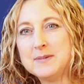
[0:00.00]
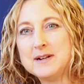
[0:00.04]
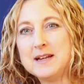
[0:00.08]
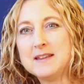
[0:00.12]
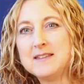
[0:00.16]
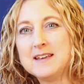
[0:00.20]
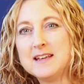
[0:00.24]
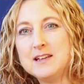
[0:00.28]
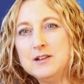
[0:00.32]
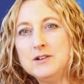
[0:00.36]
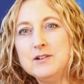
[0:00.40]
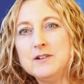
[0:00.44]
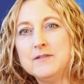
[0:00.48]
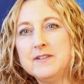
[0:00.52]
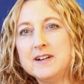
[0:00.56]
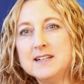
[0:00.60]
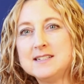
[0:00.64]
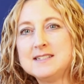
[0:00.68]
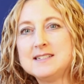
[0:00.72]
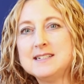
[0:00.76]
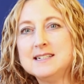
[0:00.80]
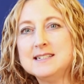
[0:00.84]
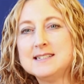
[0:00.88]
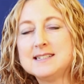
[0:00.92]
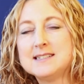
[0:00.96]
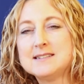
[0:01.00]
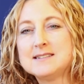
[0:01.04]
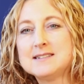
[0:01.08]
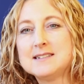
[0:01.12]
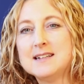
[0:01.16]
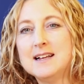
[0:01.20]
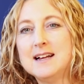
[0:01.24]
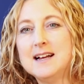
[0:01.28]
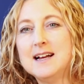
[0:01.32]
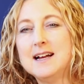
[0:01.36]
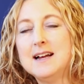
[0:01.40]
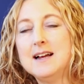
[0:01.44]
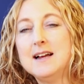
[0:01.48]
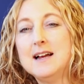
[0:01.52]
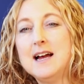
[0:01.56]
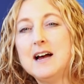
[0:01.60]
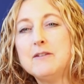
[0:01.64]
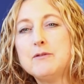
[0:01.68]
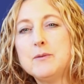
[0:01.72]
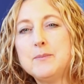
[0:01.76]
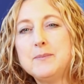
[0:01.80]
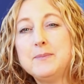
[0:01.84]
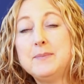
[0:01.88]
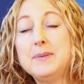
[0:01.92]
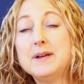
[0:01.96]
But I think universities
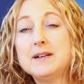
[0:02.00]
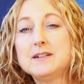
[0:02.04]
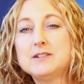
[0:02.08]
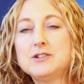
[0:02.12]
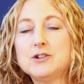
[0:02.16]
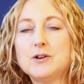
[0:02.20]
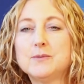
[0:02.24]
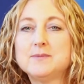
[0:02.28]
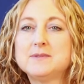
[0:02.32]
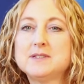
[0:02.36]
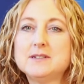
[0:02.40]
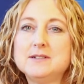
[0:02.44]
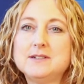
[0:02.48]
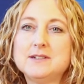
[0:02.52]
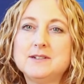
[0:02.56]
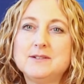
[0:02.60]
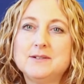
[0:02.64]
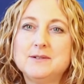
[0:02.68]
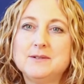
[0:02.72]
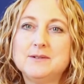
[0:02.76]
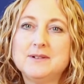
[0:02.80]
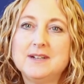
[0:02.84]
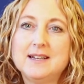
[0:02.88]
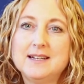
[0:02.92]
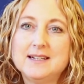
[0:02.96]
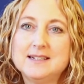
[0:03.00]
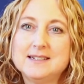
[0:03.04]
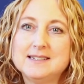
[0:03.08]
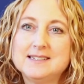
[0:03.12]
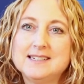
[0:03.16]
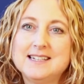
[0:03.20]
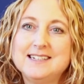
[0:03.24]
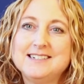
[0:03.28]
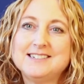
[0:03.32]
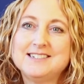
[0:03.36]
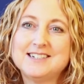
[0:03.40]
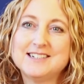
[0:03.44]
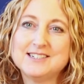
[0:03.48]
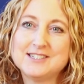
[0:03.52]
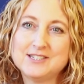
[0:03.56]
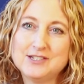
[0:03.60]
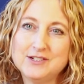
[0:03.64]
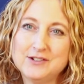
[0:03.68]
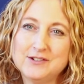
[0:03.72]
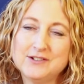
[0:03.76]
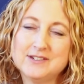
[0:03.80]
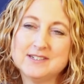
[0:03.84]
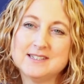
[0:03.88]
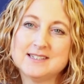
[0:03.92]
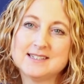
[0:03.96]
have a big job to do in teaching
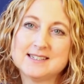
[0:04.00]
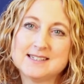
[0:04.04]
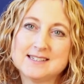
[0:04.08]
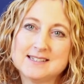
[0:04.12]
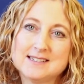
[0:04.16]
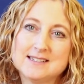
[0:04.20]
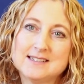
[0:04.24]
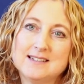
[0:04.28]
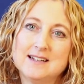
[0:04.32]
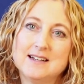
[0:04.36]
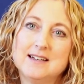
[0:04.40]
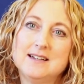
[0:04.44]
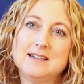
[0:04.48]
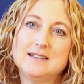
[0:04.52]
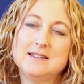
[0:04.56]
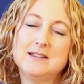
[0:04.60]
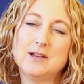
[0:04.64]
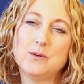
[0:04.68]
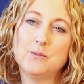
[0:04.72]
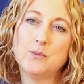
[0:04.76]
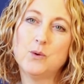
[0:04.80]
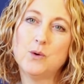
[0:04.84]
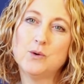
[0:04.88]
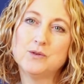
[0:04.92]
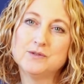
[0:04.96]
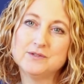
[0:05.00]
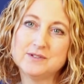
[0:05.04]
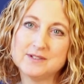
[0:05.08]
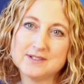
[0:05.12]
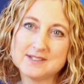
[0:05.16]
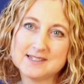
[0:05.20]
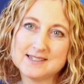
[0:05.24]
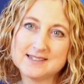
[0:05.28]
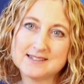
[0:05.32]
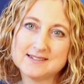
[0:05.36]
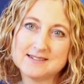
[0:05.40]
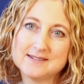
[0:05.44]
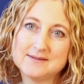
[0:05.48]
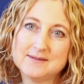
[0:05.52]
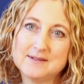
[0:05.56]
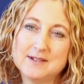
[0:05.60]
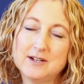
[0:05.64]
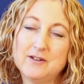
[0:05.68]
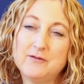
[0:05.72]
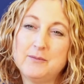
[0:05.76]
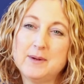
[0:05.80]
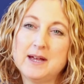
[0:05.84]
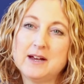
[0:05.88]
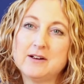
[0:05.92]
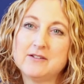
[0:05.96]
students the importance
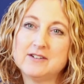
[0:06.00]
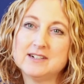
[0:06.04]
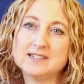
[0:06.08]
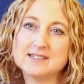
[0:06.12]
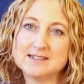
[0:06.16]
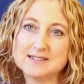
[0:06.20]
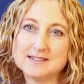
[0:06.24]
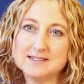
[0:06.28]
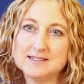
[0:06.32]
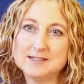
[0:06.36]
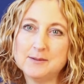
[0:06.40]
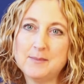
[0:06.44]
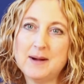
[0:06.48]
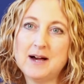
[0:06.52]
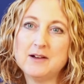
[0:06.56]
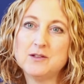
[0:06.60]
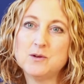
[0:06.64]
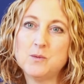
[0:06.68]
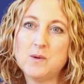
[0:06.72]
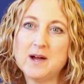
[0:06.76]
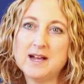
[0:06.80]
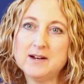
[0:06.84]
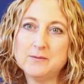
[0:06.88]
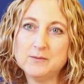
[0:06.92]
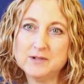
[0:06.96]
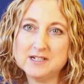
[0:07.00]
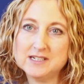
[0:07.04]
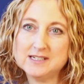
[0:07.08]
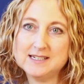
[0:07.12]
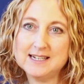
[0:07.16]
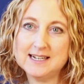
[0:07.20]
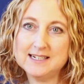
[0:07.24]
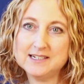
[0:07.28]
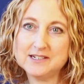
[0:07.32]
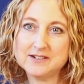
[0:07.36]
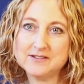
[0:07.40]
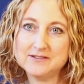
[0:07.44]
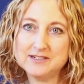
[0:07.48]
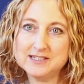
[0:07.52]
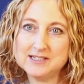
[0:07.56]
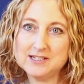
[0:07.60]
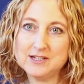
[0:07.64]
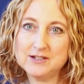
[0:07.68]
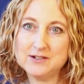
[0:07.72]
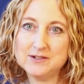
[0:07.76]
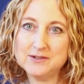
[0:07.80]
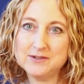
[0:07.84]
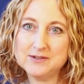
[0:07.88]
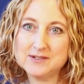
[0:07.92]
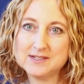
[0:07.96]
have been critical about the way in which data is
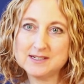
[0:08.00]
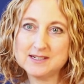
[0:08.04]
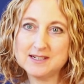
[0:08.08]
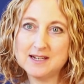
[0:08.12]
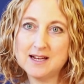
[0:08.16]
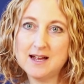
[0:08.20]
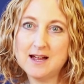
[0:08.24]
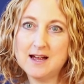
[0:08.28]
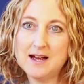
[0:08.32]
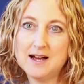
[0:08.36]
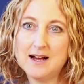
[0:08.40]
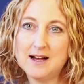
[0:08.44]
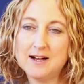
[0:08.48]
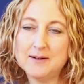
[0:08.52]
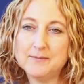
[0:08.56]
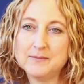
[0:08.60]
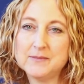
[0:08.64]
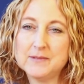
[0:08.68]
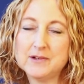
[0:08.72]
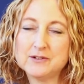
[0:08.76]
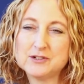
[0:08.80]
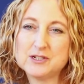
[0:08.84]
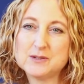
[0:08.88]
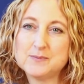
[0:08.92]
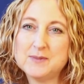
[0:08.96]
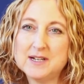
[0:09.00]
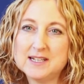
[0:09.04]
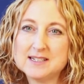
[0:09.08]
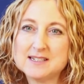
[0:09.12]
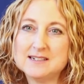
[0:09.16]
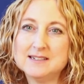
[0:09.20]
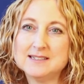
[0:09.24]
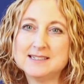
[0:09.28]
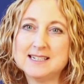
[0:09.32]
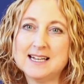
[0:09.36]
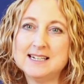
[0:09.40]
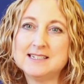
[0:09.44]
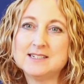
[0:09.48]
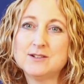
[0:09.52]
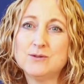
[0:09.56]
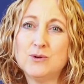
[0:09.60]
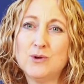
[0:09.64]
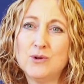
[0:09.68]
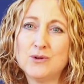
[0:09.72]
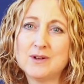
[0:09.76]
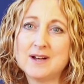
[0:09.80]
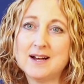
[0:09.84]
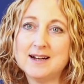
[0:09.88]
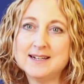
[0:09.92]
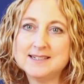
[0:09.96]
used, um, not just personal data,
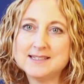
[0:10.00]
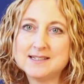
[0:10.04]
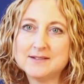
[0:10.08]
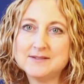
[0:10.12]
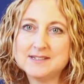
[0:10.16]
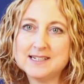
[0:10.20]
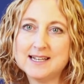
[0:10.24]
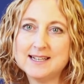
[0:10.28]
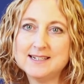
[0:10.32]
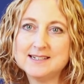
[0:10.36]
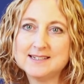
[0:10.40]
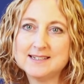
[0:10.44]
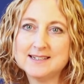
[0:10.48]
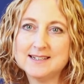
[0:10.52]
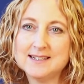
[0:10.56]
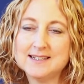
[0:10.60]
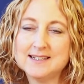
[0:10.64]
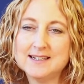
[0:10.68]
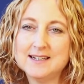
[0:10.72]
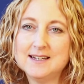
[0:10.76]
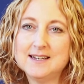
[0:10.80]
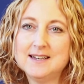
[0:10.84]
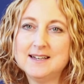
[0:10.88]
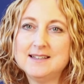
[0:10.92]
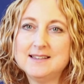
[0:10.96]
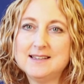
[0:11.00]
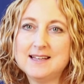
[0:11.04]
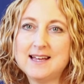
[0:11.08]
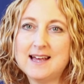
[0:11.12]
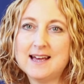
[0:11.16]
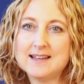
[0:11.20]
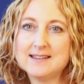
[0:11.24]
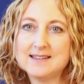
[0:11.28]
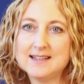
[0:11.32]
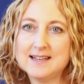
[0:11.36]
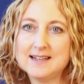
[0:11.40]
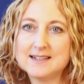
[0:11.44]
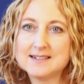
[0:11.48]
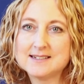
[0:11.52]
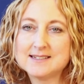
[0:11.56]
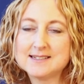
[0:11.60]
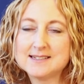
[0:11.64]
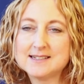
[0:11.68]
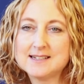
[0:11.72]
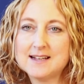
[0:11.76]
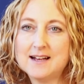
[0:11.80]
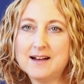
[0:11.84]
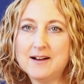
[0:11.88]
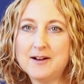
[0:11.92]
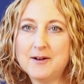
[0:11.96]
all kinds of data. The
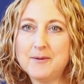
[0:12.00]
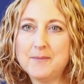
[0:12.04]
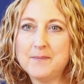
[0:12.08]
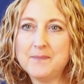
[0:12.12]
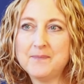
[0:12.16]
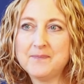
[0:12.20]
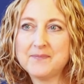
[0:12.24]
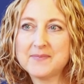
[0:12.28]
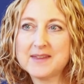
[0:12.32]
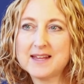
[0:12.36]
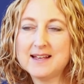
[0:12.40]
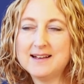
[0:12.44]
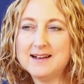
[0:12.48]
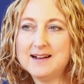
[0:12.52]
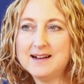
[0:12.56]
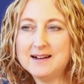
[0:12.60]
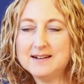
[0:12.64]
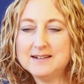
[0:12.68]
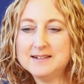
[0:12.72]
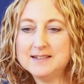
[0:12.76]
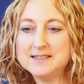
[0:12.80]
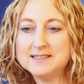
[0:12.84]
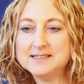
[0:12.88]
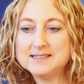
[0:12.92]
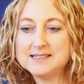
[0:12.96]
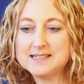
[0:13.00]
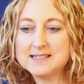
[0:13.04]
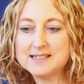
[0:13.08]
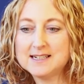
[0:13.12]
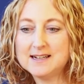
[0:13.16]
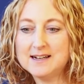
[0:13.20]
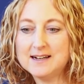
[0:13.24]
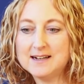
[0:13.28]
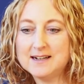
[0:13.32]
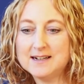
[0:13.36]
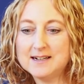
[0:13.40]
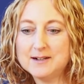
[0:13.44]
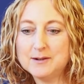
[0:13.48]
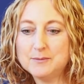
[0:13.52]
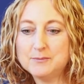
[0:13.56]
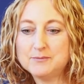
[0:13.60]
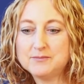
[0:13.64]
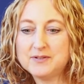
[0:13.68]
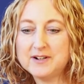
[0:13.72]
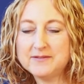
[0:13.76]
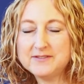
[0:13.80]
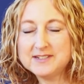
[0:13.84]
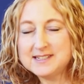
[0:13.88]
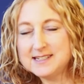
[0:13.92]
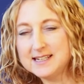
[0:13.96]
ethics um, and uh,
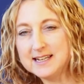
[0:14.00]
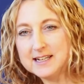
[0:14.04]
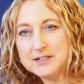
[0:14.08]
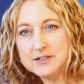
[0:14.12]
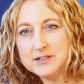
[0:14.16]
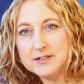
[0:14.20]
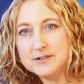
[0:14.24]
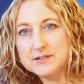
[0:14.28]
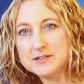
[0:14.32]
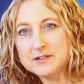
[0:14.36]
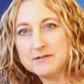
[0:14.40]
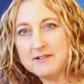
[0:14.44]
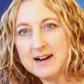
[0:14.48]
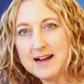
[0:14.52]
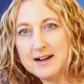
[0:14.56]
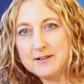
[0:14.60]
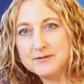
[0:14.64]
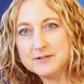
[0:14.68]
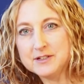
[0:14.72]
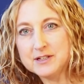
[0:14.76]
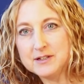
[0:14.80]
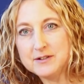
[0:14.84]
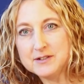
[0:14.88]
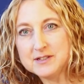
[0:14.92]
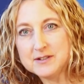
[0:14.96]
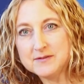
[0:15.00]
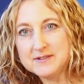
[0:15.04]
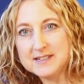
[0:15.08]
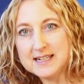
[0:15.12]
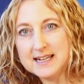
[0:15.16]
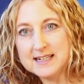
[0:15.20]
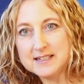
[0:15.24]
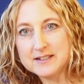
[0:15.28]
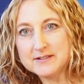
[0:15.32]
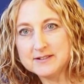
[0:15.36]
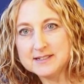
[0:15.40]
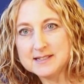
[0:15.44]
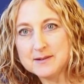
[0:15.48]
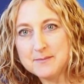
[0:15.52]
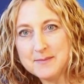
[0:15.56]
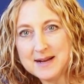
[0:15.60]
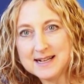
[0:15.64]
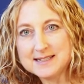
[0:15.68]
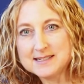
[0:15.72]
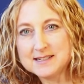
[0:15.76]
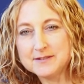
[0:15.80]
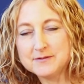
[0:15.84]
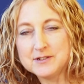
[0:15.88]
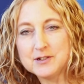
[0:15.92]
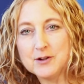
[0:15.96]
privacy issues around the use of data is a
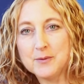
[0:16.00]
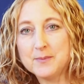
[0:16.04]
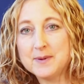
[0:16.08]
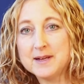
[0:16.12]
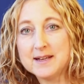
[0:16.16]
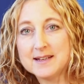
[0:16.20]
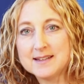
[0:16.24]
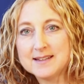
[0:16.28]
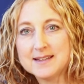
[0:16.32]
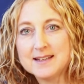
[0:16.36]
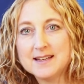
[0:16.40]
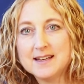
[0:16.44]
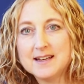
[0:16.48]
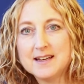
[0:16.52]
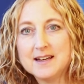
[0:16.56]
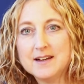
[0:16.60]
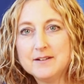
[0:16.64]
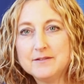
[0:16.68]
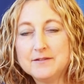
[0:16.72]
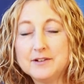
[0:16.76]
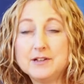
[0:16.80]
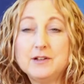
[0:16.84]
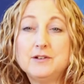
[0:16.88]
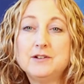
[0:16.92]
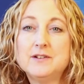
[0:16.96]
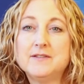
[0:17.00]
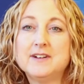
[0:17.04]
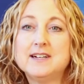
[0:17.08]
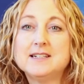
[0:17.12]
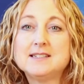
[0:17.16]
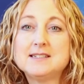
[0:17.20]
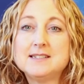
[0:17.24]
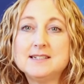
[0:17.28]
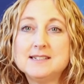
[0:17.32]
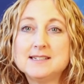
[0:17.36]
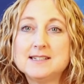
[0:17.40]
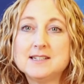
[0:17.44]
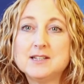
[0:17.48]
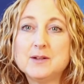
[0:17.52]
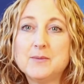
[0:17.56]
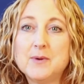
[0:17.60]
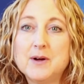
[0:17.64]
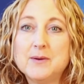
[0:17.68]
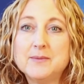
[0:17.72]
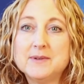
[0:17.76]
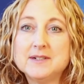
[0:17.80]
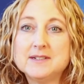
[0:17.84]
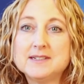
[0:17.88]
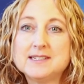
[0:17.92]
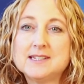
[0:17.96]
massive topic for universities at the
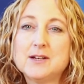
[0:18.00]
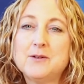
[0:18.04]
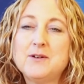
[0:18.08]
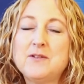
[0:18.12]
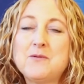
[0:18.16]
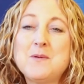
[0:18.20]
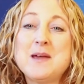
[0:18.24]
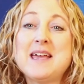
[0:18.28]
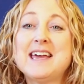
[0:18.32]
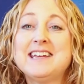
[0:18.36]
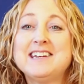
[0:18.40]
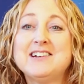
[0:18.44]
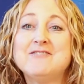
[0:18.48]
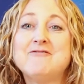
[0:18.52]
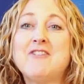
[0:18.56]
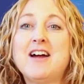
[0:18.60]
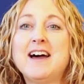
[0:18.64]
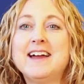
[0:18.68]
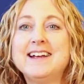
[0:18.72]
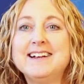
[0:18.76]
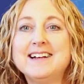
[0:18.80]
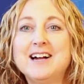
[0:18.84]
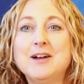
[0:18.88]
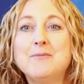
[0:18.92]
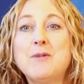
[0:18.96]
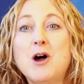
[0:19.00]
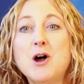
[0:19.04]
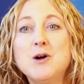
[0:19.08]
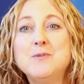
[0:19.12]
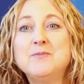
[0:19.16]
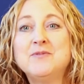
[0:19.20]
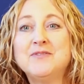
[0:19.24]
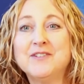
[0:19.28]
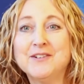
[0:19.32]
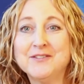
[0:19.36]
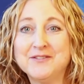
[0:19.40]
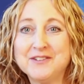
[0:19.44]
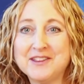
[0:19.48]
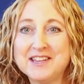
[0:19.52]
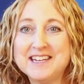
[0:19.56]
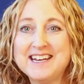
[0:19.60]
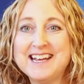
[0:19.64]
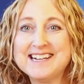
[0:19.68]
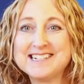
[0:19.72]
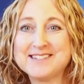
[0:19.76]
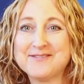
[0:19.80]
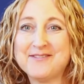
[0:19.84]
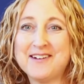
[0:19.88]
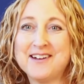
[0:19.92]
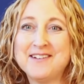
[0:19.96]
moment. So if we get it right, I'm hopeful for the
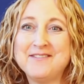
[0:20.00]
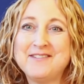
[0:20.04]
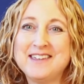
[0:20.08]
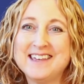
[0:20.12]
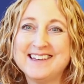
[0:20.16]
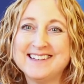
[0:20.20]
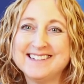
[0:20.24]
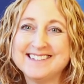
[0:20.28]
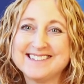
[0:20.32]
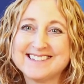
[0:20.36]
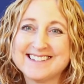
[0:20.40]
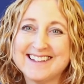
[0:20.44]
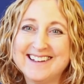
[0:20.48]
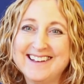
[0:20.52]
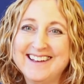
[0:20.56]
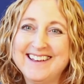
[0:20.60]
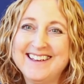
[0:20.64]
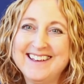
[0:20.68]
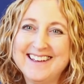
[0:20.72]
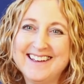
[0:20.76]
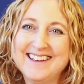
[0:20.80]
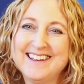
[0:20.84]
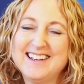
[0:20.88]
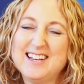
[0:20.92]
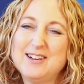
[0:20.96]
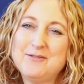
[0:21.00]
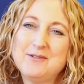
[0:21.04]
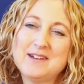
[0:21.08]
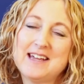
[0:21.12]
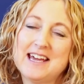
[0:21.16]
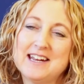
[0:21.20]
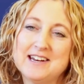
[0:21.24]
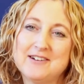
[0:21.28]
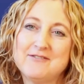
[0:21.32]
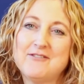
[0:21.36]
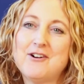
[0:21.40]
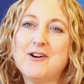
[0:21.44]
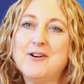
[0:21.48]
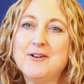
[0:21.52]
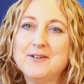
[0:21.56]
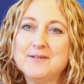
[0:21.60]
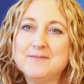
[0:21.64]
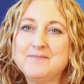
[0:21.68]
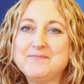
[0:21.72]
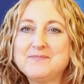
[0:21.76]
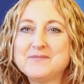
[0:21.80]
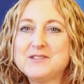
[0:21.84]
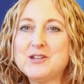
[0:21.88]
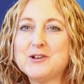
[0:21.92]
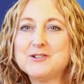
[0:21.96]
next five years. If we get it
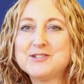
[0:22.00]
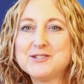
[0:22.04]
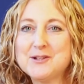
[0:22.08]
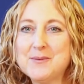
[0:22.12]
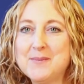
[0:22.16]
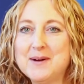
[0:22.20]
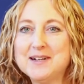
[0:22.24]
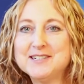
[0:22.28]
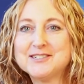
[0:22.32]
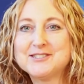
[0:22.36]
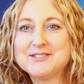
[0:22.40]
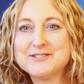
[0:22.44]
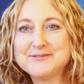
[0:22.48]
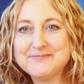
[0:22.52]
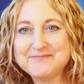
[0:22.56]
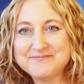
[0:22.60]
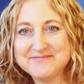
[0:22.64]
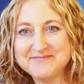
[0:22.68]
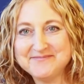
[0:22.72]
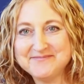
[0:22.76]
wrong, not so much.